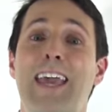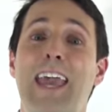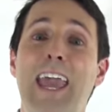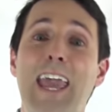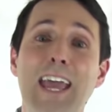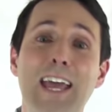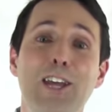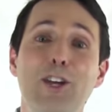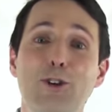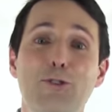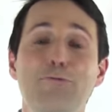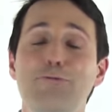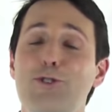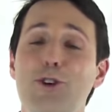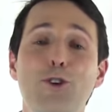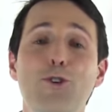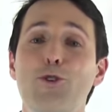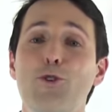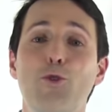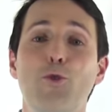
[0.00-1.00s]
Can you
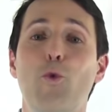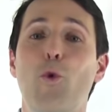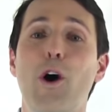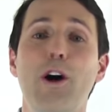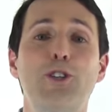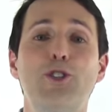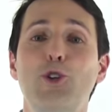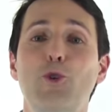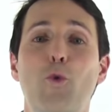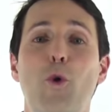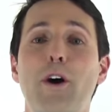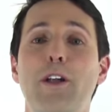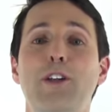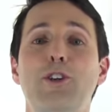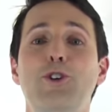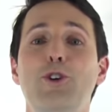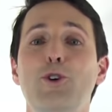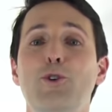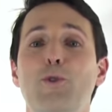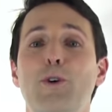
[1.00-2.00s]
do what you
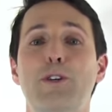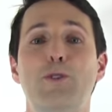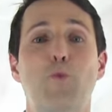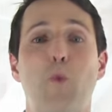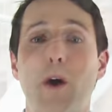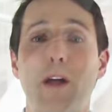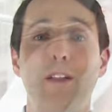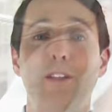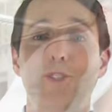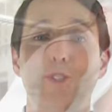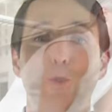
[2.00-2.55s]
want to do as well